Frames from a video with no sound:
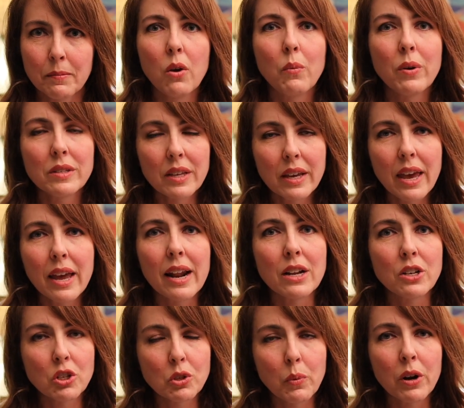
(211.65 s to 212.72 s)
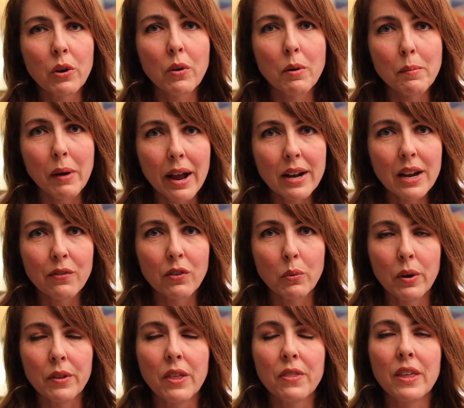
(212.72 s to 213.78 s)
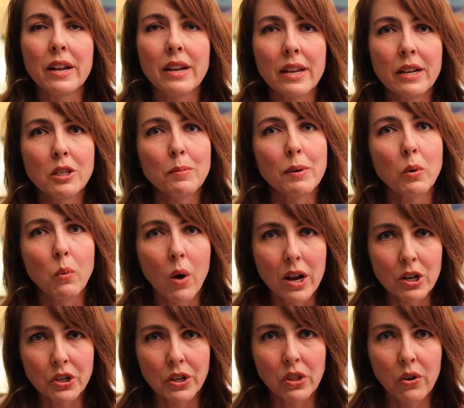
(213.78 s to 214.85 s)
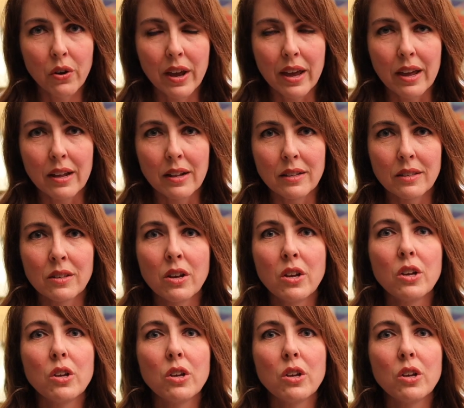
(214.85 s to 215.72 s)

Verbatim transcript: Once again, I just want to remind everyone that they need to be washing their hands,